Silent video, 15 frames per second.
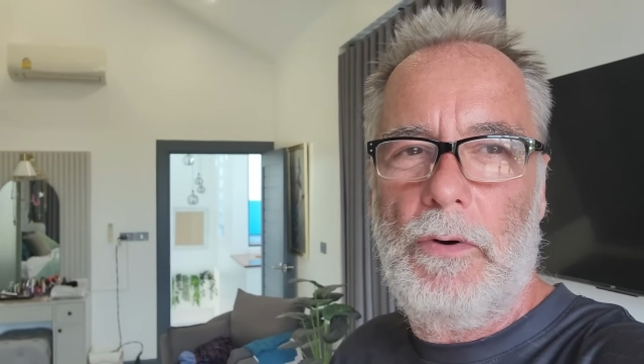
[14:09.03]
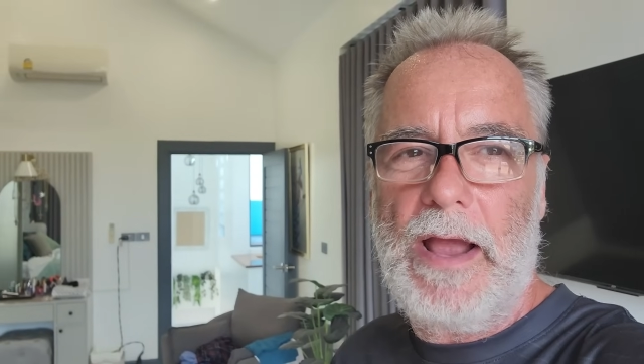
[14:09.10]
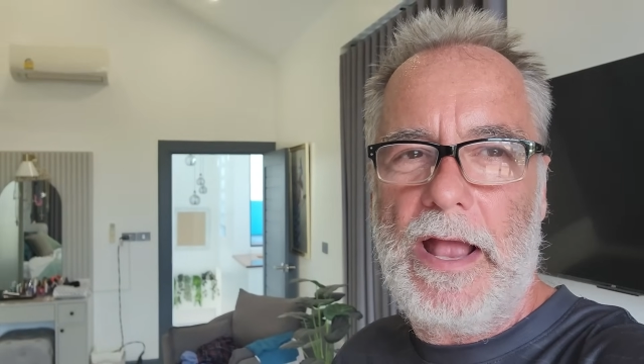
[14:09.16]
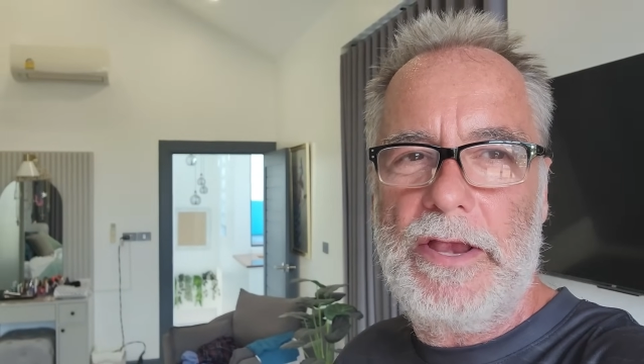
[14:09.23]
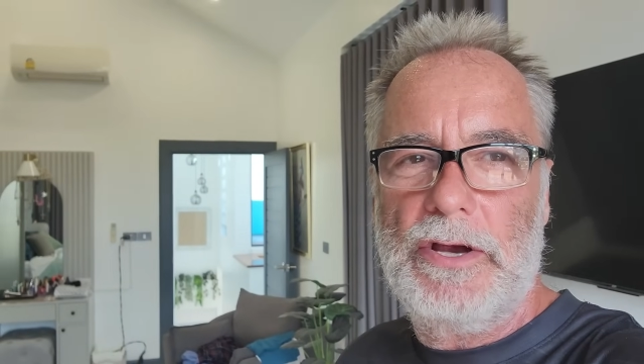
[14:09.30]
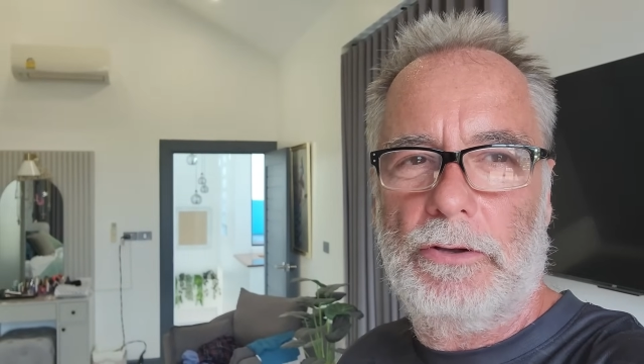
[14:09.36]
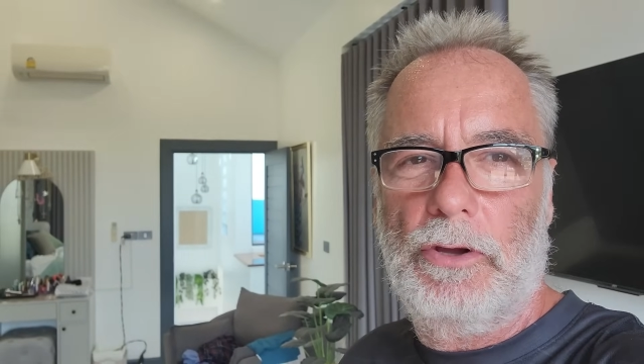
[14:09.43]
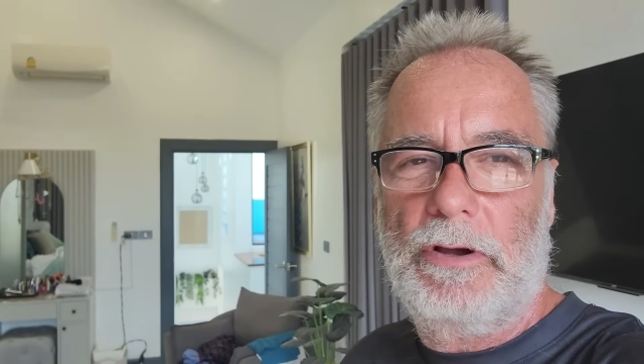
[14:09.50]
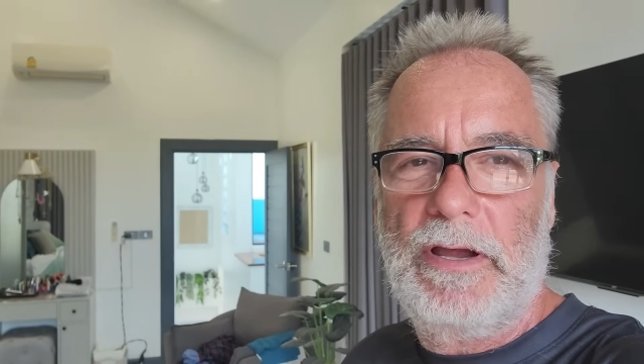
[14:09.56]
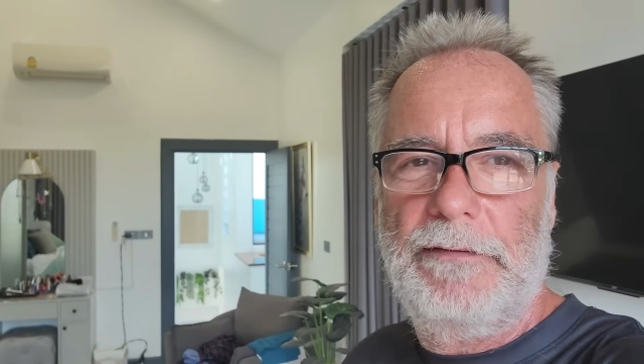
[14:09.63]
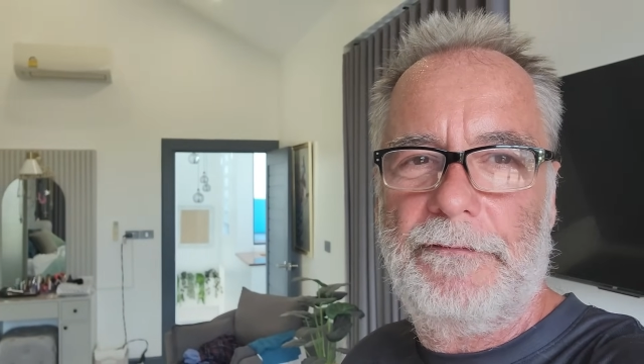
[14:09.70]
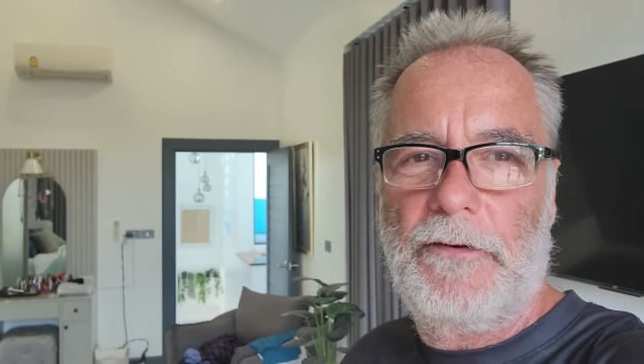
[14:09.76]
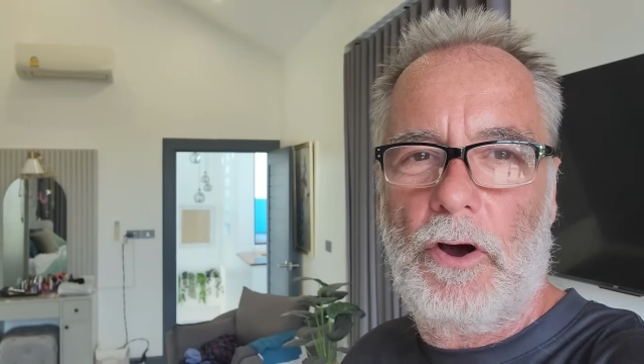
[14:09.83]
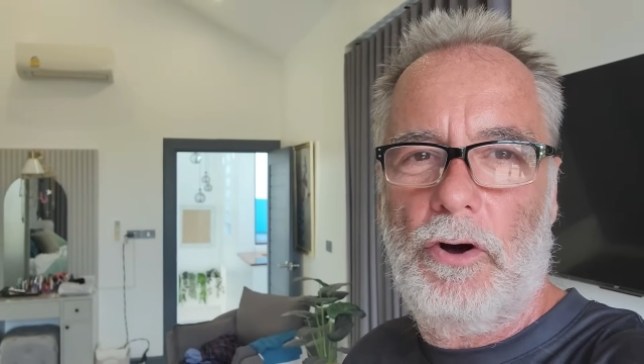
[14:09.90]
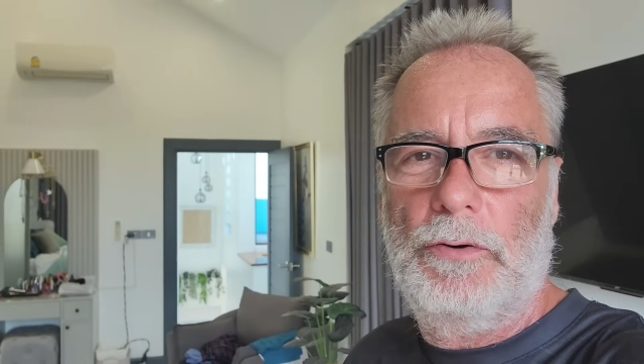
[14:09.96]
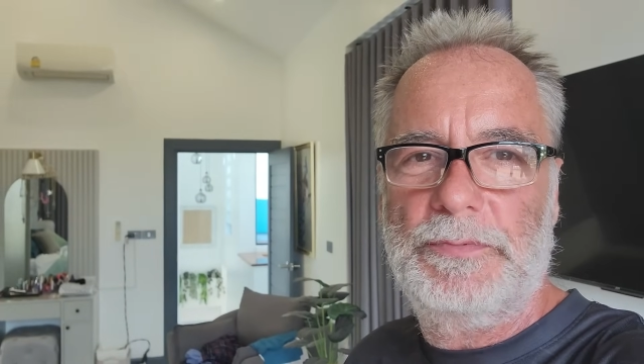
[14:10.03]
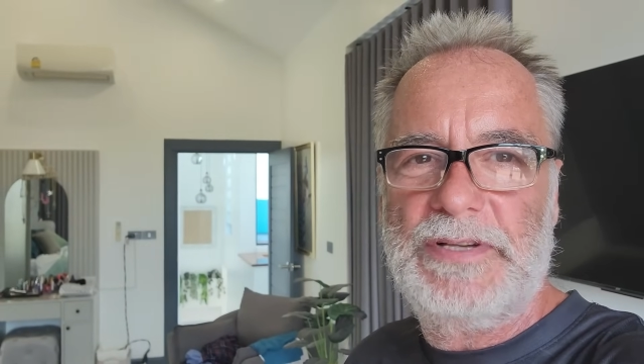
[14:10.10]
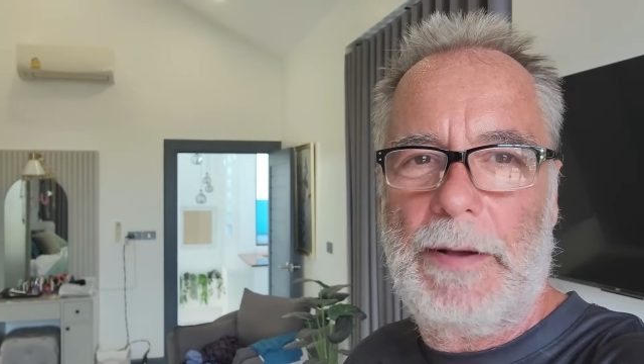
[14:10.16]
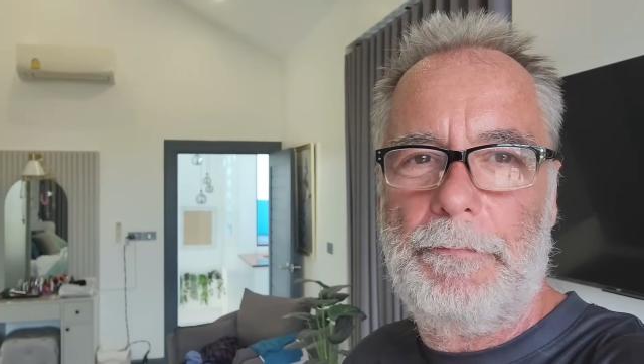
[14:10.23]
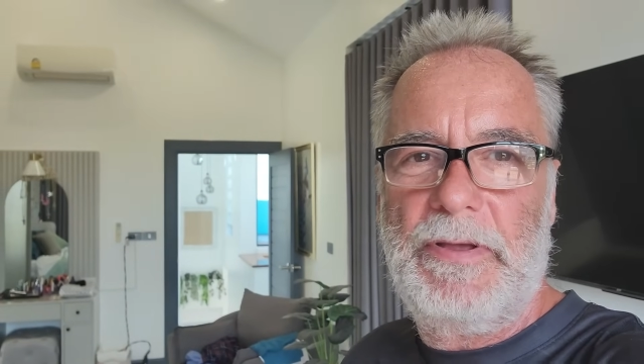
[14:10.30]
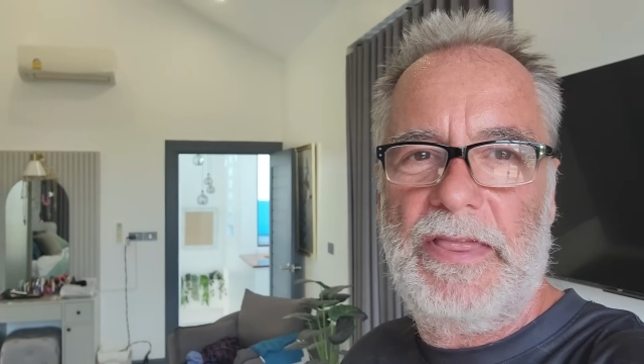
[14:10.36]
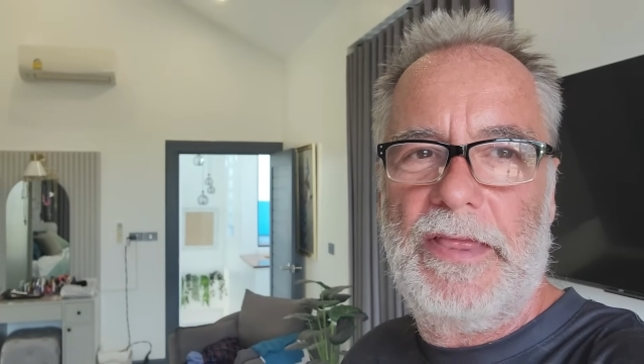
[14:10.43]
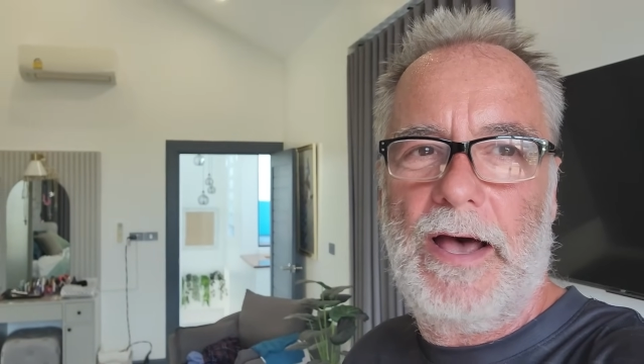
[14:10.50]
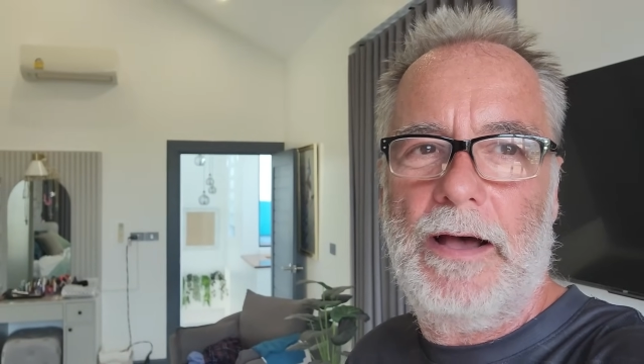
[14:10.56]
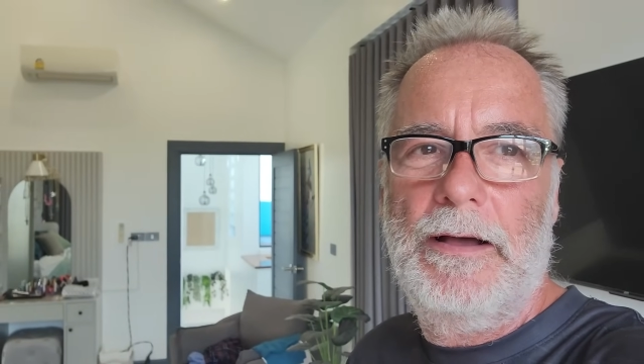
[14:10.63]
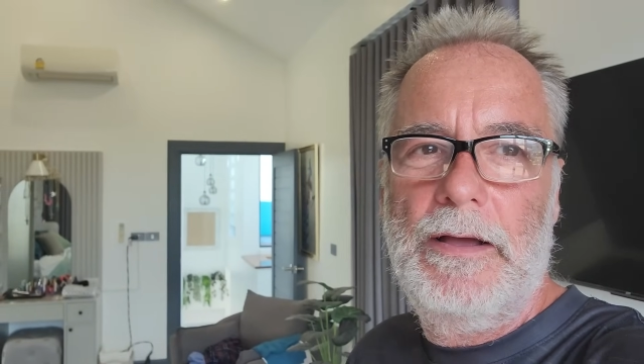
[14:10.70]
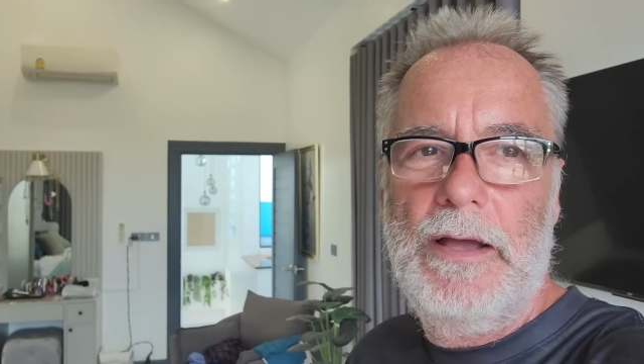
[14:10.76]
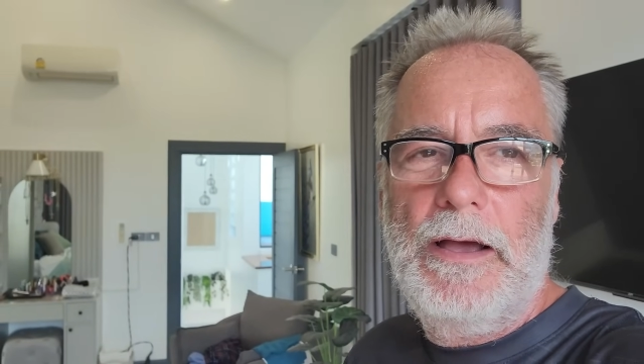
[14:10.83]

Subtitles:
and you're looking for homes up in the